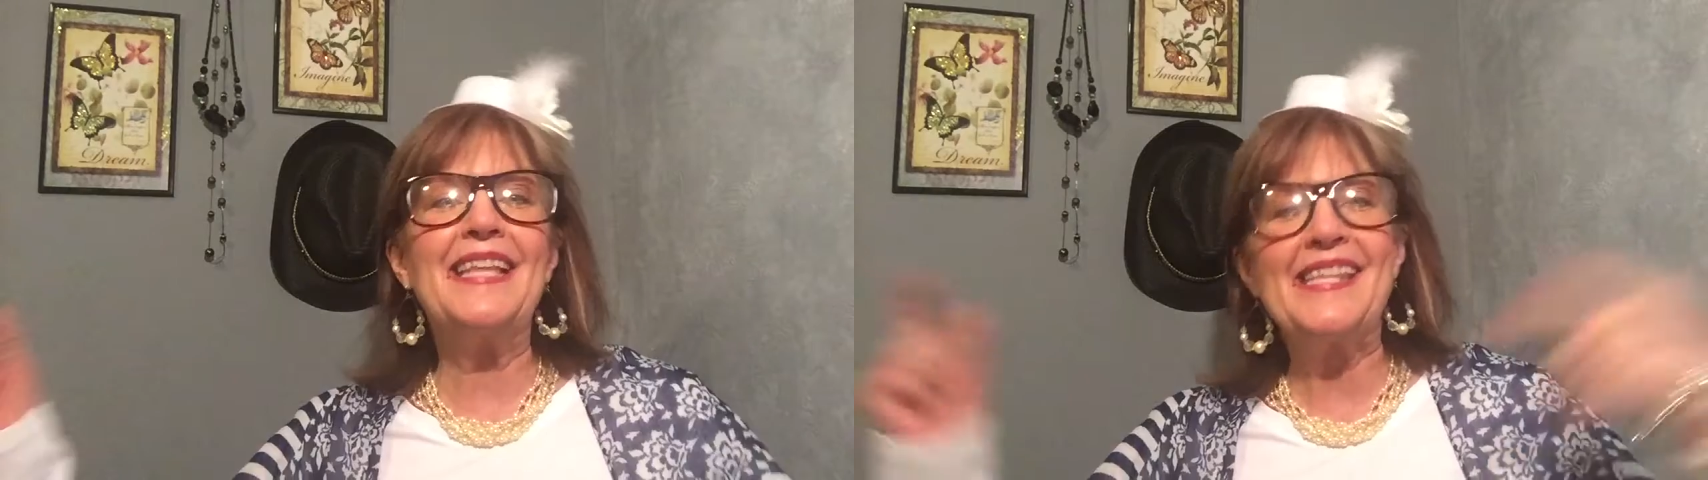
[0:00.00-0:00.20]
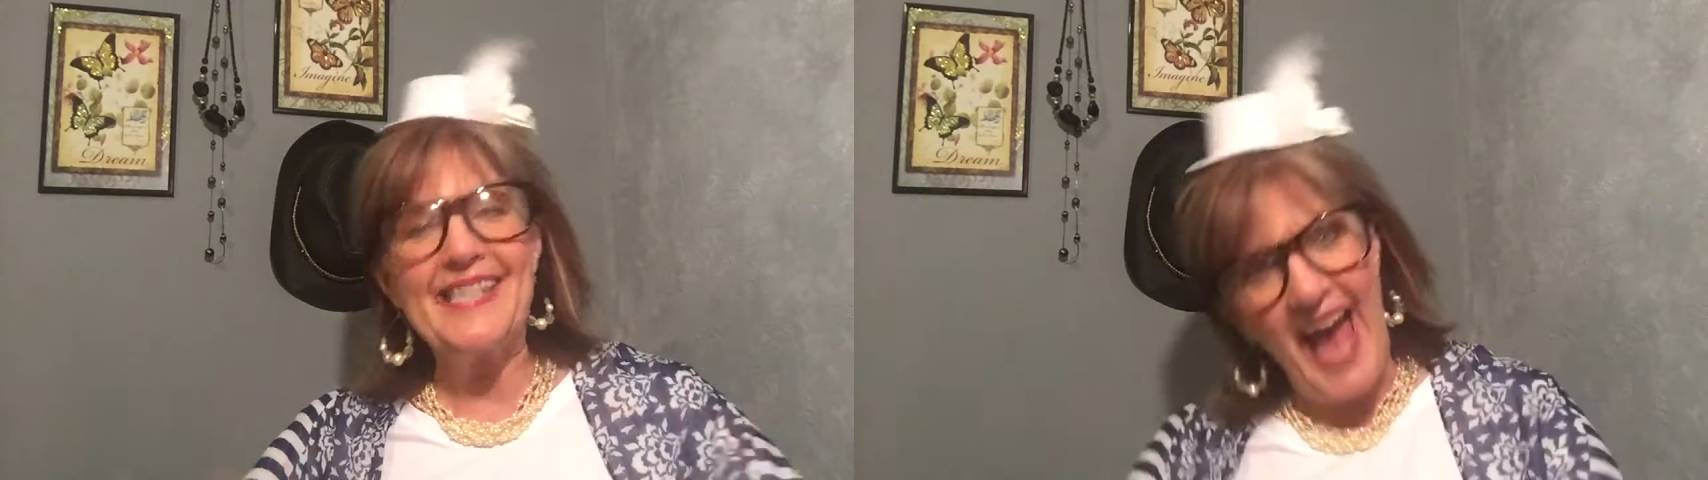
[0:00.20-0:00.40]

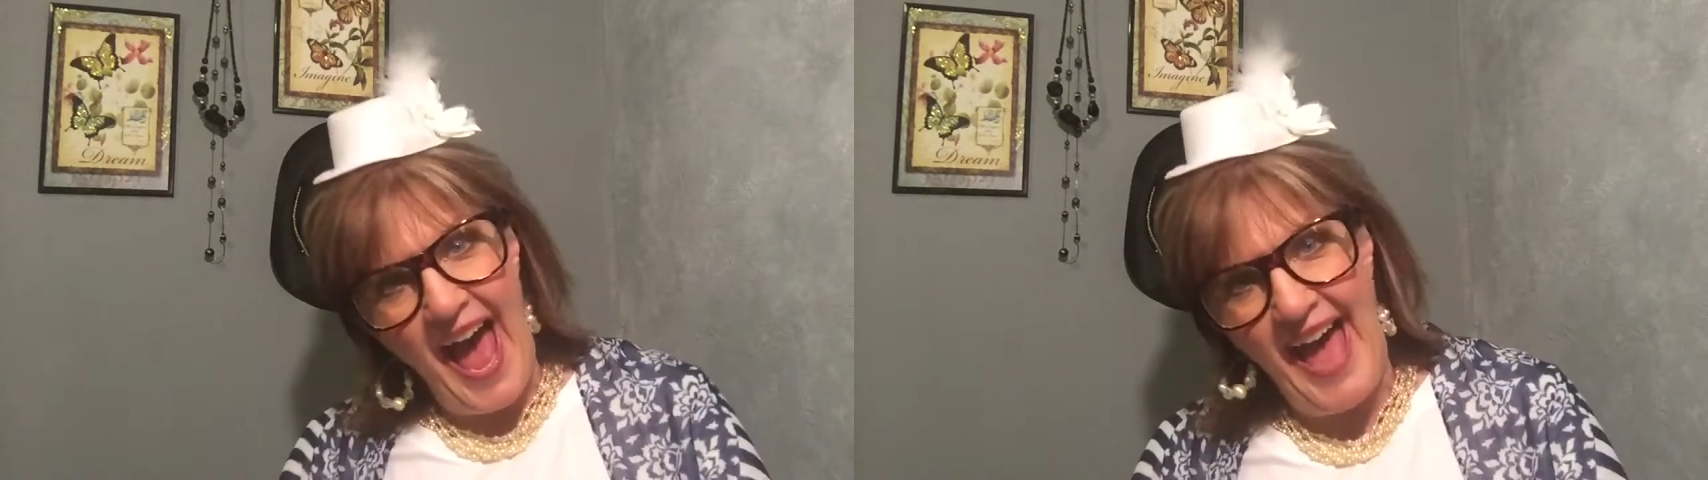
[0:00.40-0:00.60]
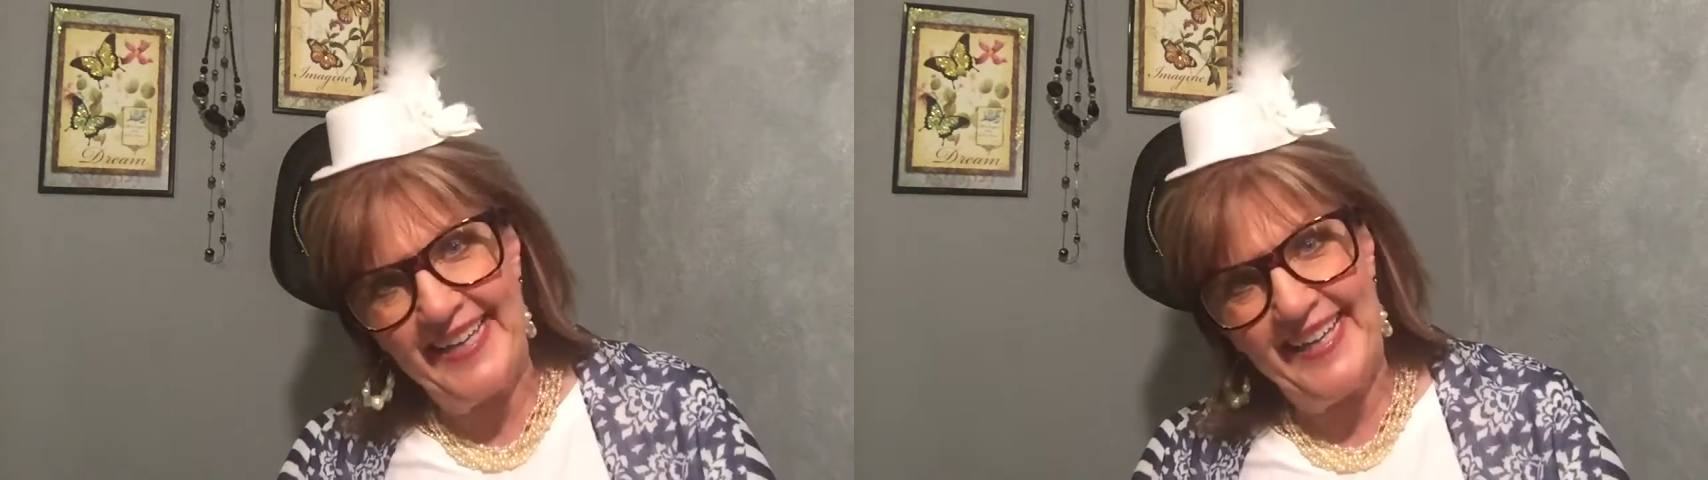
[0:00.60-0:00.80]

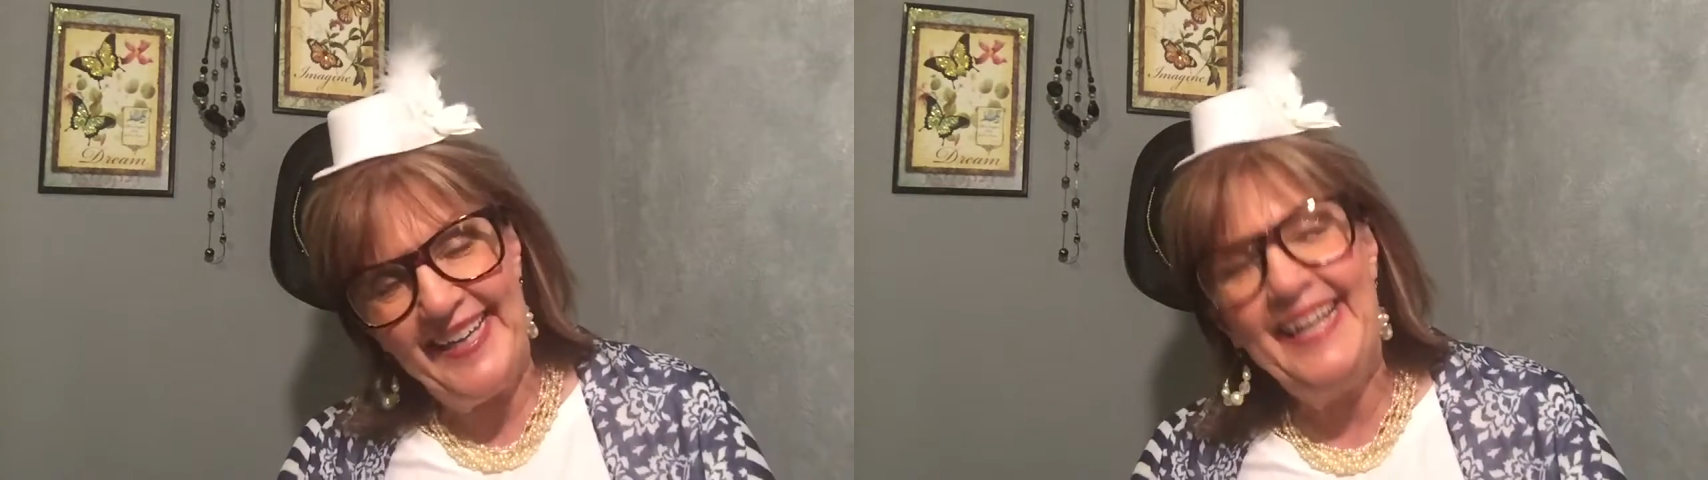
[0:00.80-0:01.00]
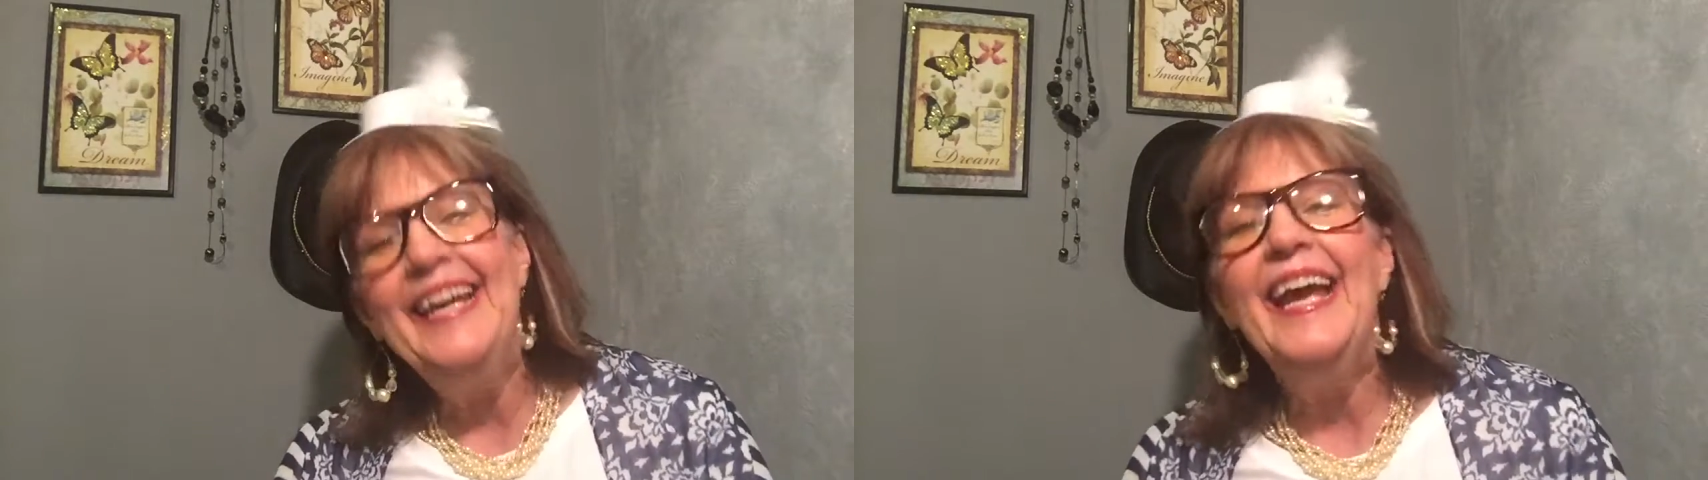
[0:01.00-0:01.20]

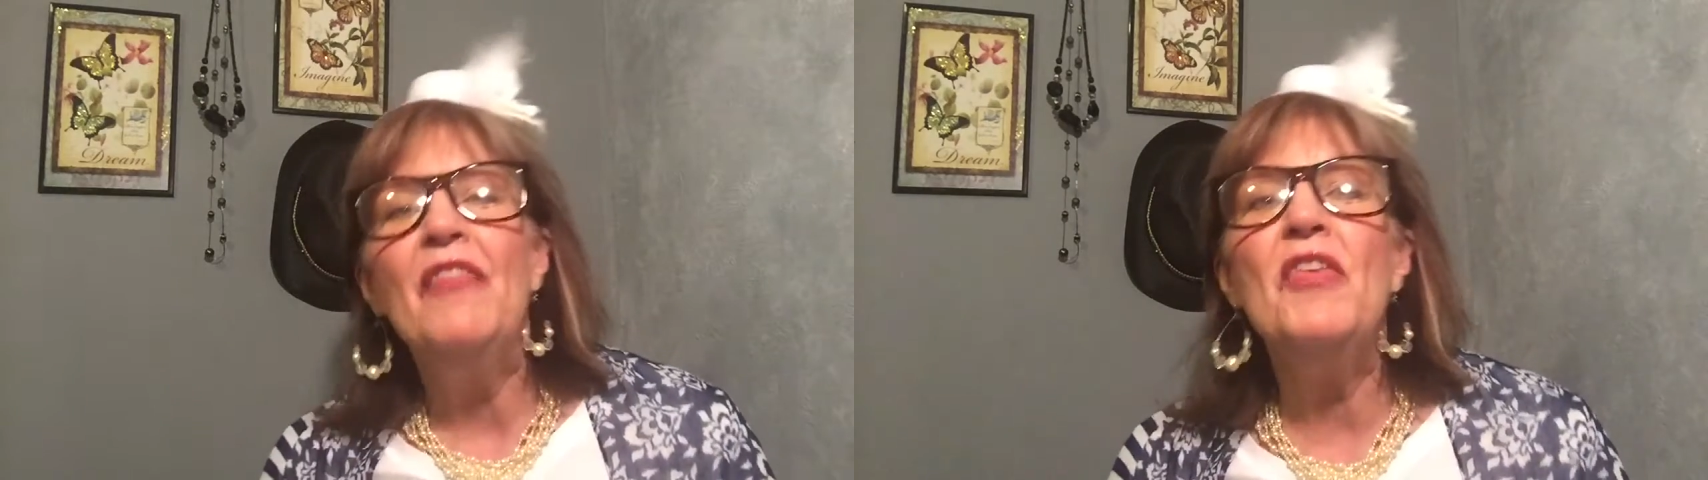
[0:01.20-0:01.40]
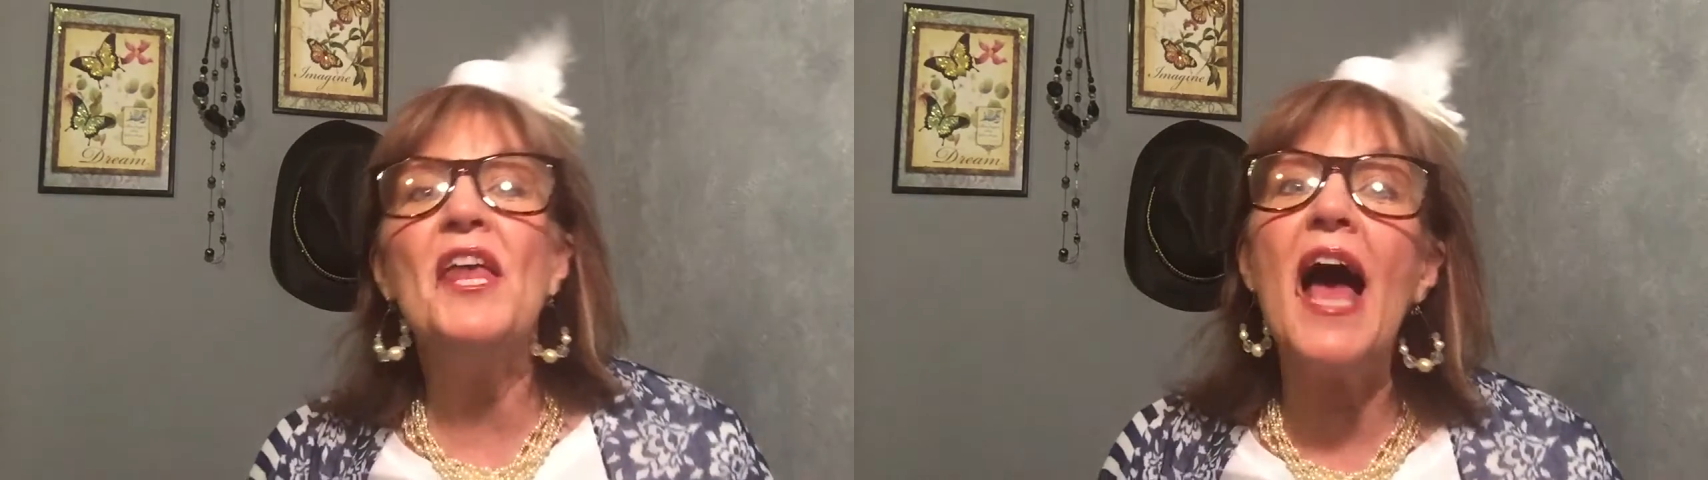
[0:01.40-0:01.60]
decided
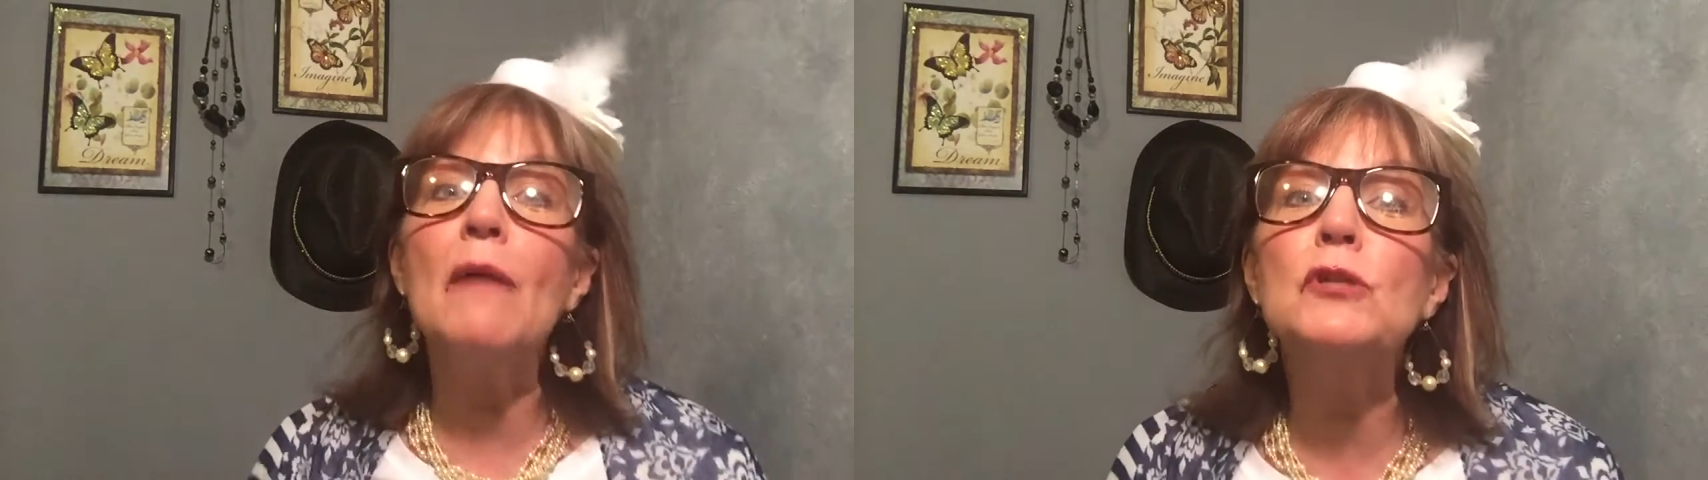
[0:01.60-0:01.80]
that I